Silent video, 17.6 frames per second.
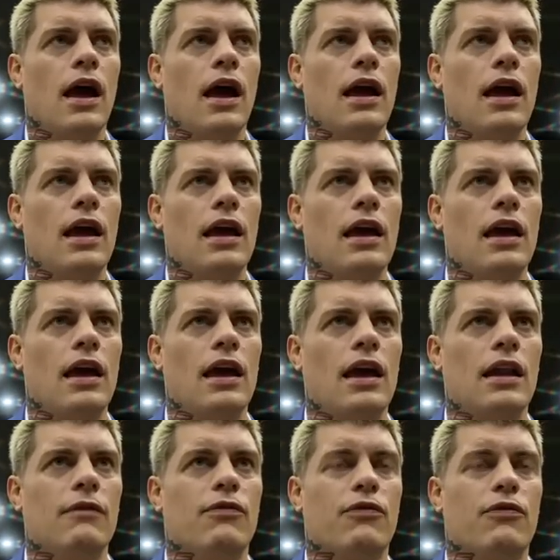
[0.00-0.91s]
it,
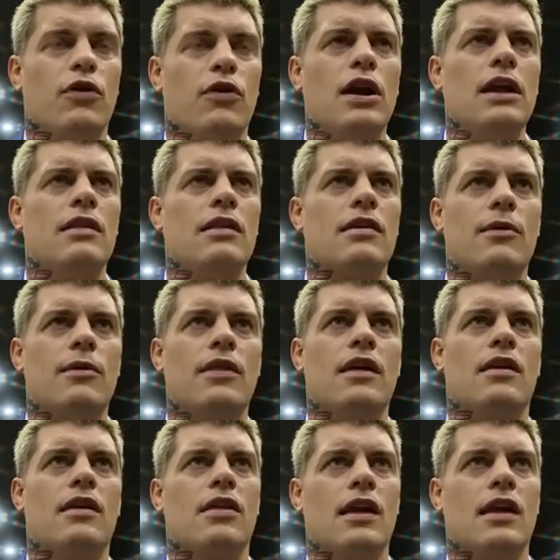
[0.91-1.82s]
it freed some of
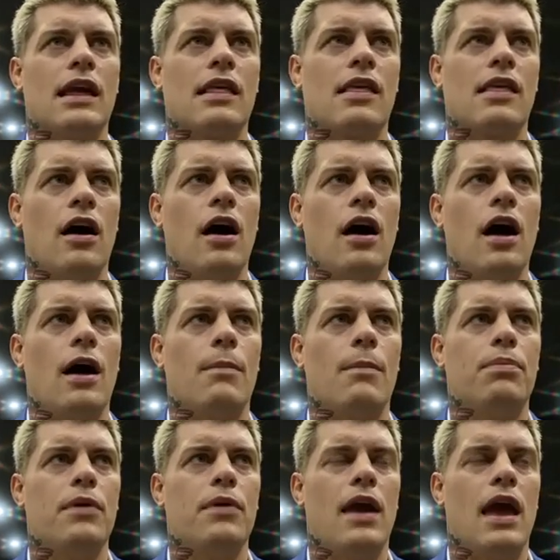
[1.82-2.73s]
these things
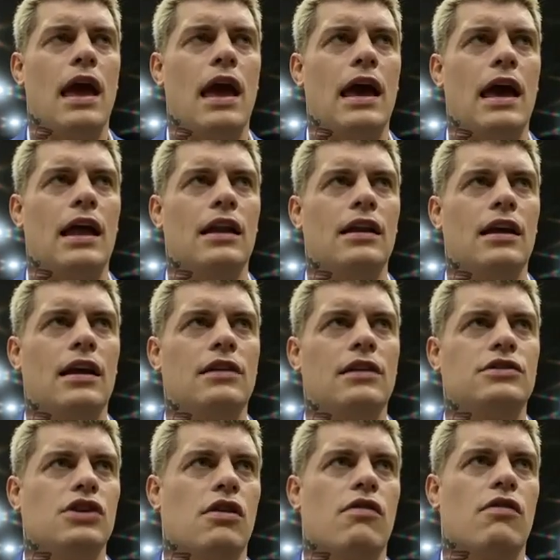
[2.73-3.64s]
up and
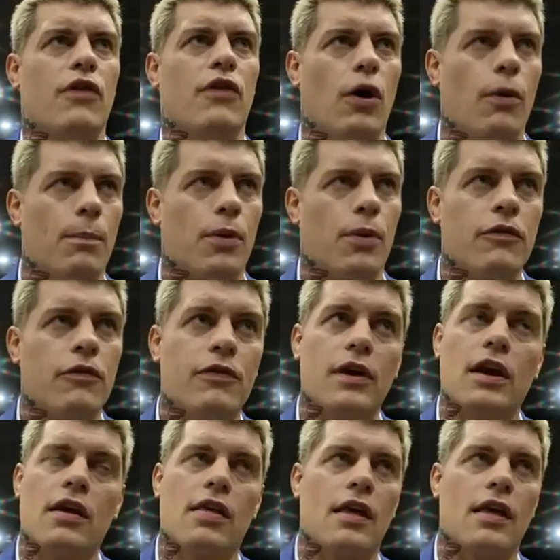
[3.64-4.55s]
it just felt
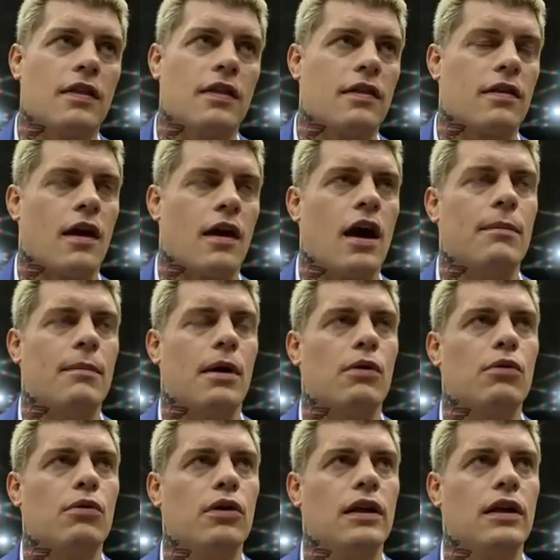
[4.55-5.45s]
perfect because at the time i
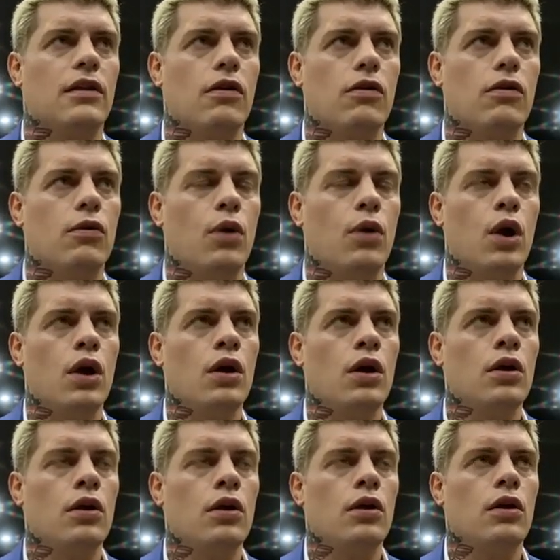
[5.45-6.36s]
really do
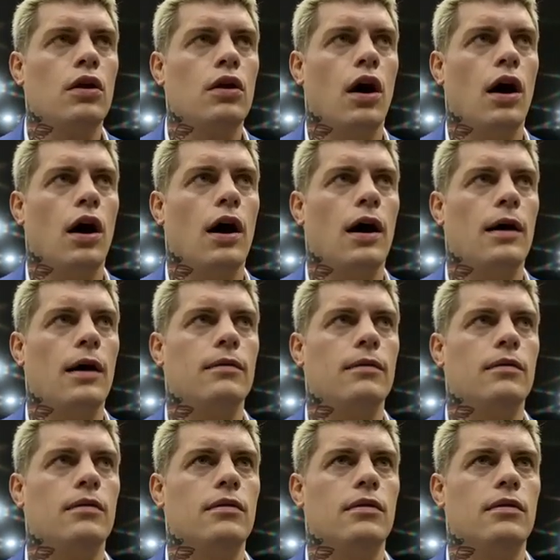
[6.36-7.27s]
uh,
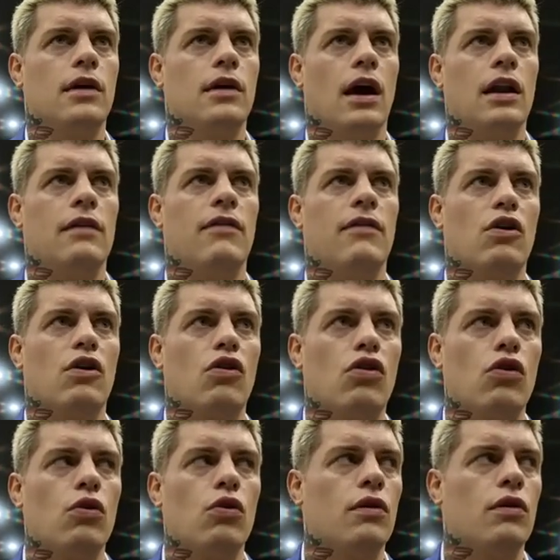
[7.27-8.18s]
kind of
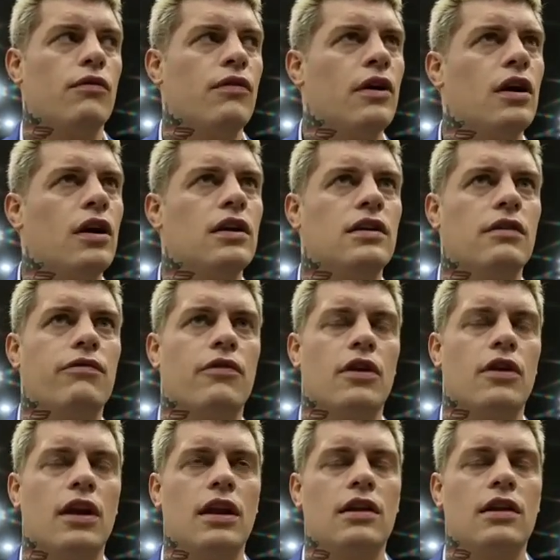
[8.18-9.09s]
exude a very
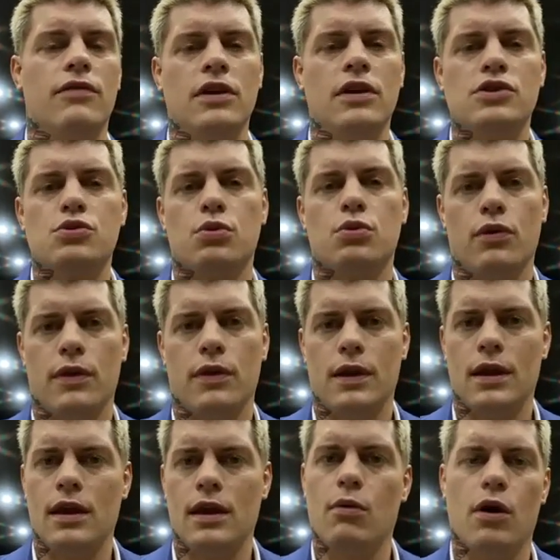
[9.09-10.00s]
different individual than
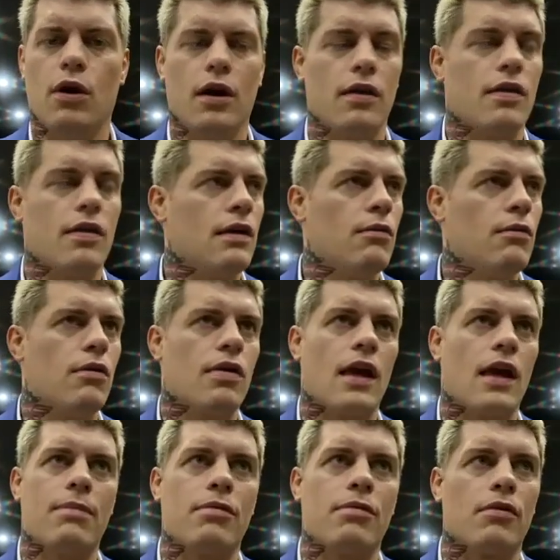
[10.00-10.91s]
he was he was
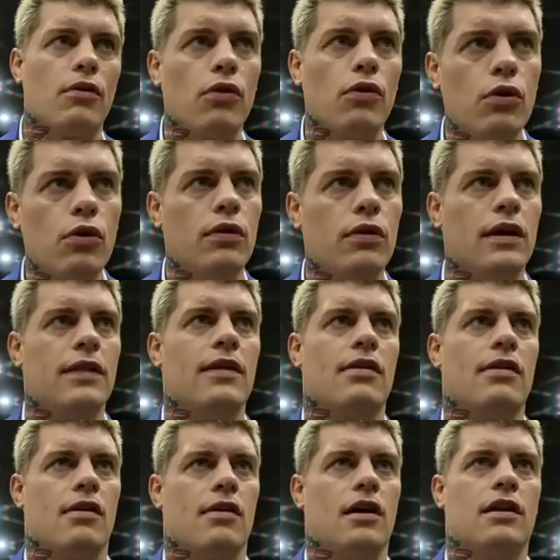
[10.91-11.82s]
absolutely the
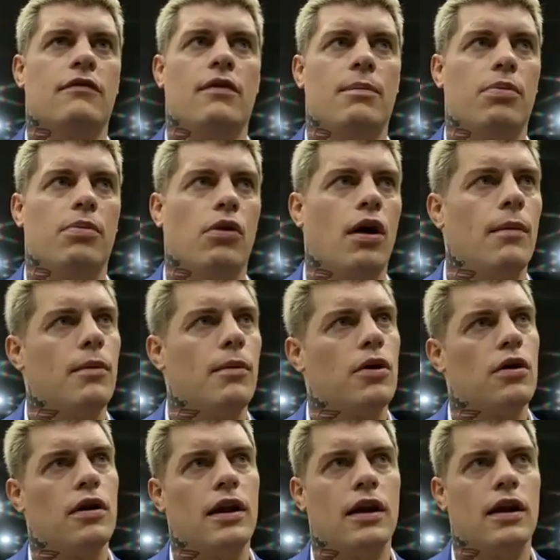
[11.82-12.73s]
son of a
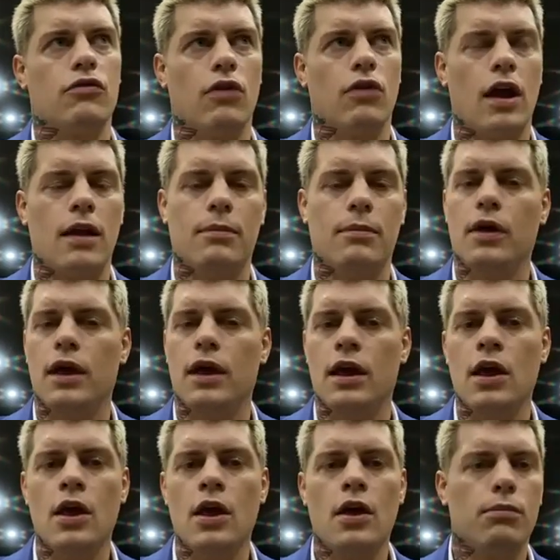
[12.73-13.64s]
plumber and incredibly
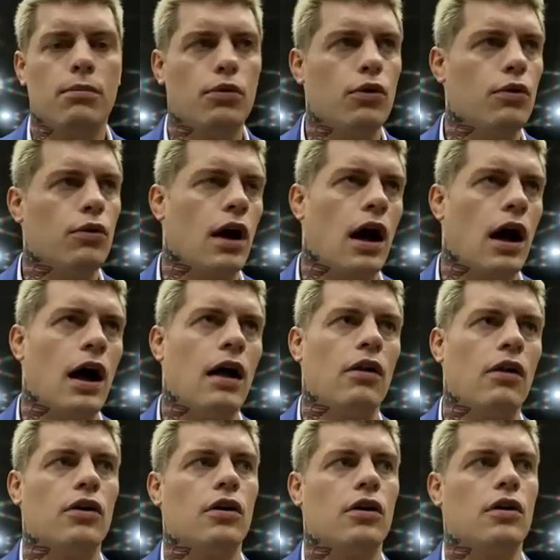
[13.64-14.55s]
blue
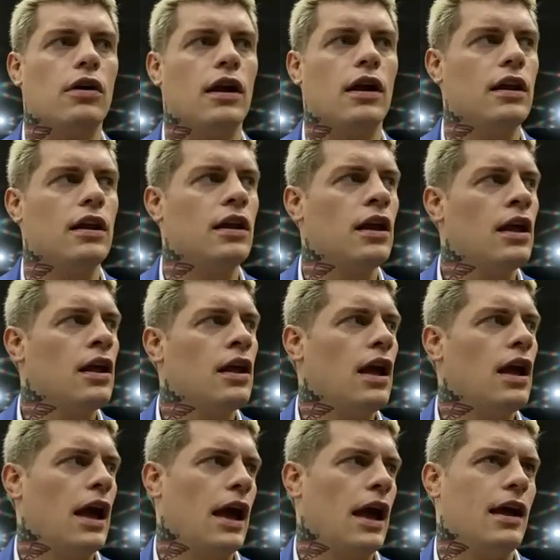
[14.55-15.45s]
collar and
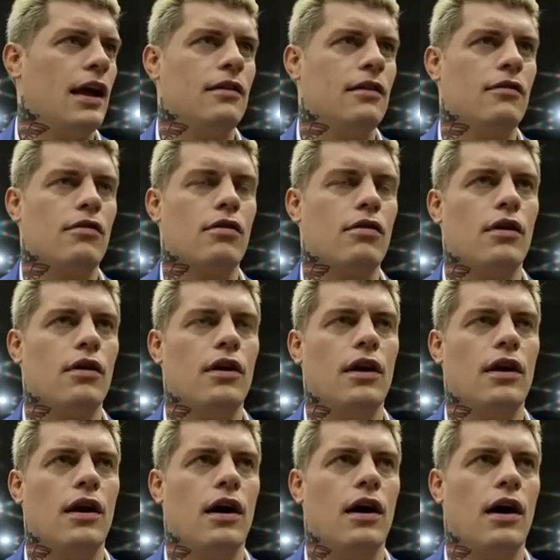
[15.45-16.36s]
and
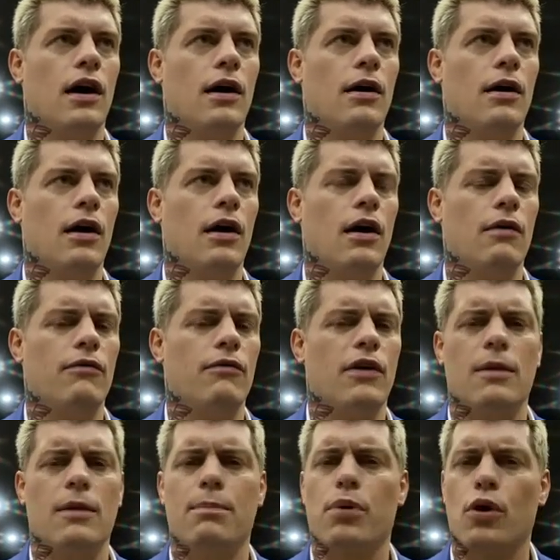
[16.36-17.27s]
uh,
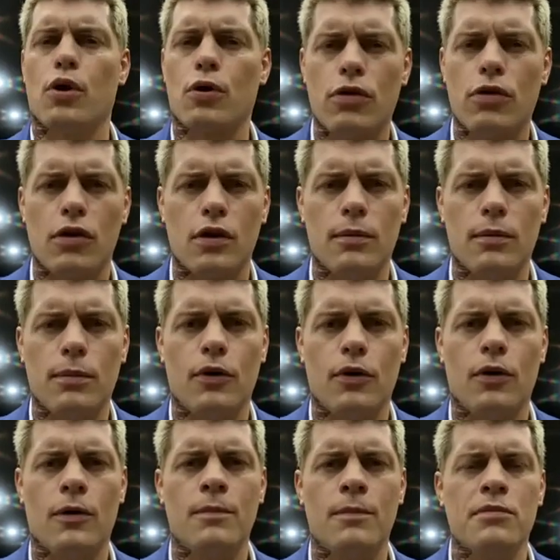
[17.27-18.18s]
very
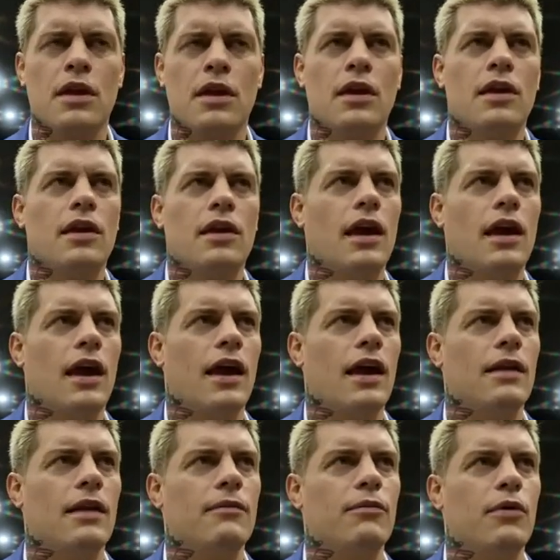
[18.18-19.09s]
personable
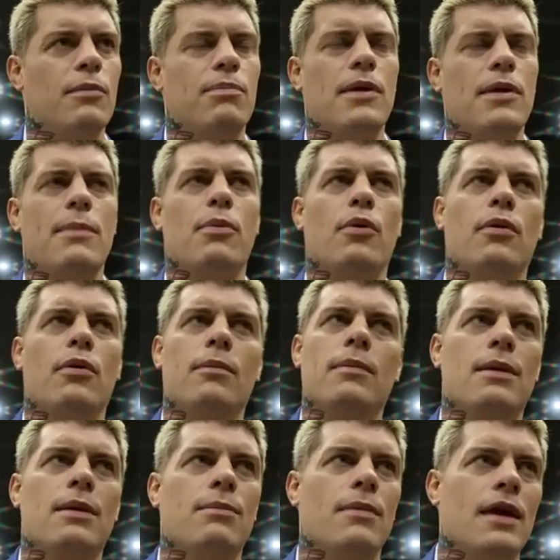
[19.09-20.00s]
and when people
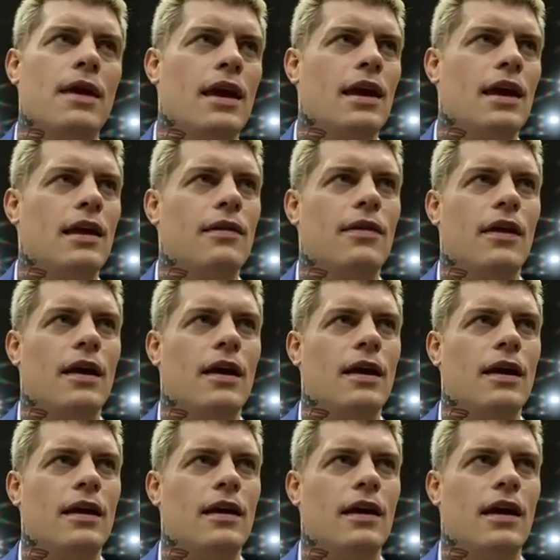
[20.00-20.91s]
meet me the
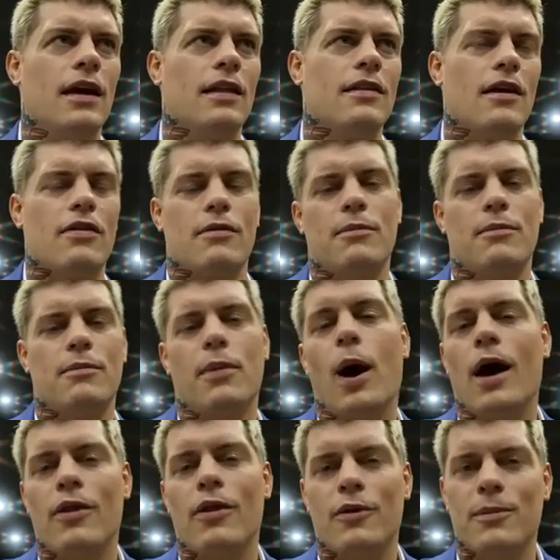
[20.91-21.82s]
it doesn't
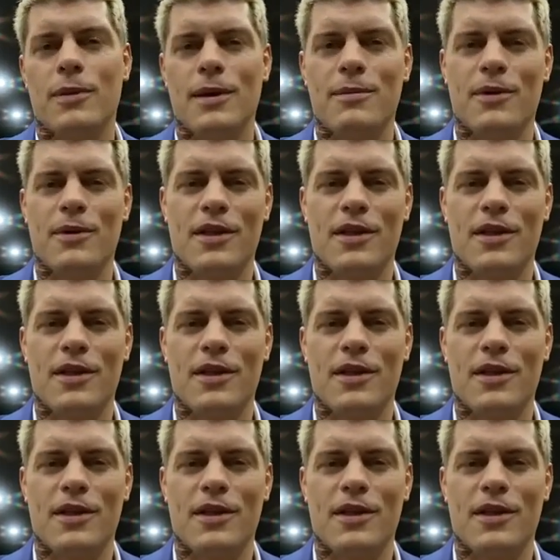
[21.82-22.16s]
bother me, but it's